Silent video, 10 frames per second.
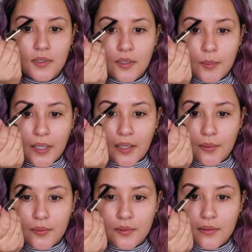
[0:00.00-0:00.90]

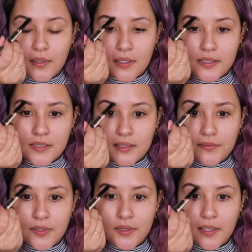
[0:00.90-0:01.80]
about us
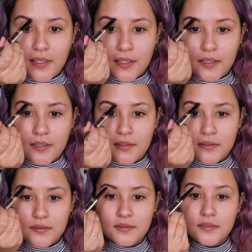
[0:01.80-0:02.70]
living there,
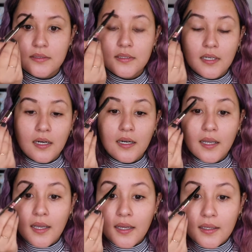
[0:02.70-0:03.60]

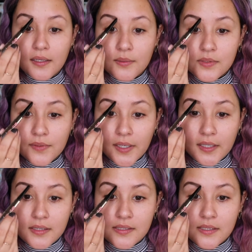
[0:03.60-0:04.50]
and it was fine.
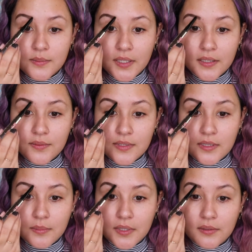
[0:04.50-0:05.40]
It seemed like it was
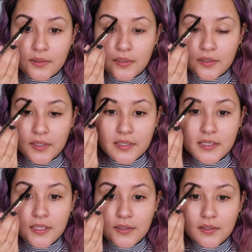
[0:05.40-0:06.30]
gonna be a really great
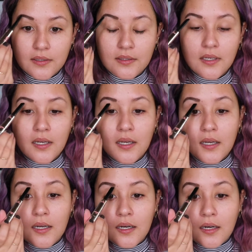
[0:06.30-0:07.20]
deal.
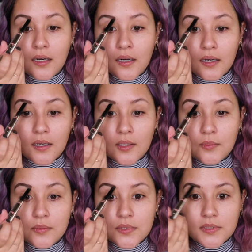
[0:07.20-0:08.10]

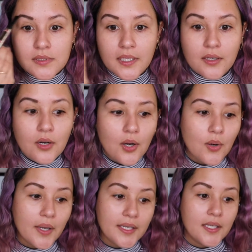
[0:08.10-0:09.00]
She was like, oh,
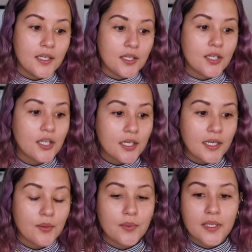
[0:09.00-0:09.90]
I can cook
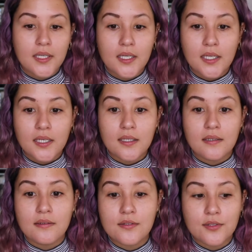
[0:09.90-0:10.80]
and we
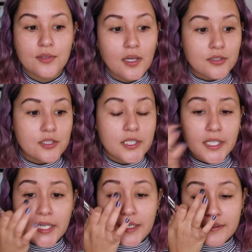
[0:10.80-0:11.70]
can do
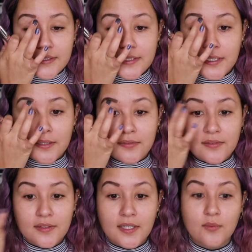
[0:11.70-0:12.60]
laundry and
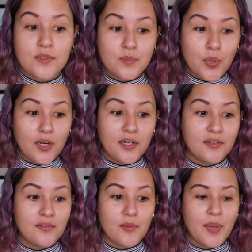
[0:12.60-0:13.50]
stuff, like was part
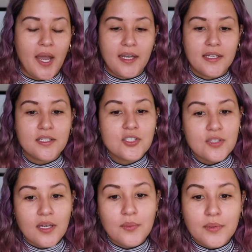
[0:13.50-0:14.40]
of the package
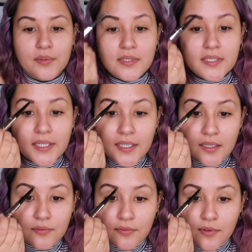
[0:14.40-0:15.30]
that we were signing
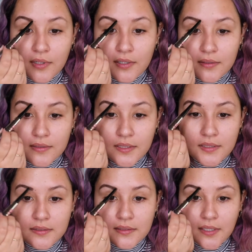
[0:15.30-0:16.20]
up for. And I was
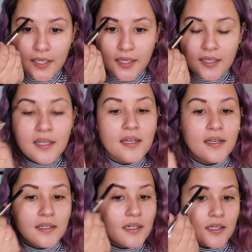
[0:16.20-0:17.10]
like, okay,
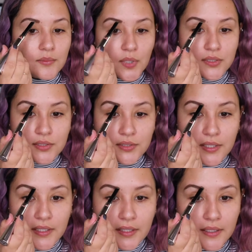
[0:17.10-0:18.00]
I'm not sure
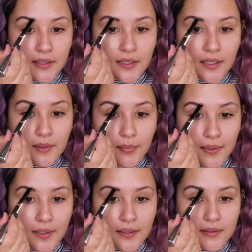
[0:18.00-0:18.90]
I needed that,
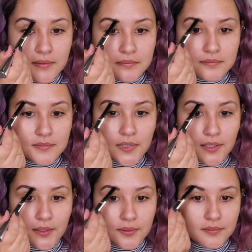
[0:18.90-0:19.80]
but you
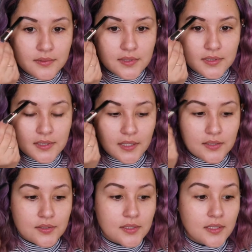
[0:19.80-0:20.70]
know, just an
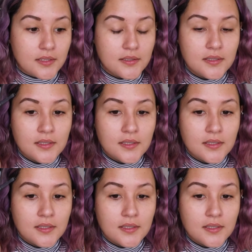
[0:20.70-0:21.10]
extra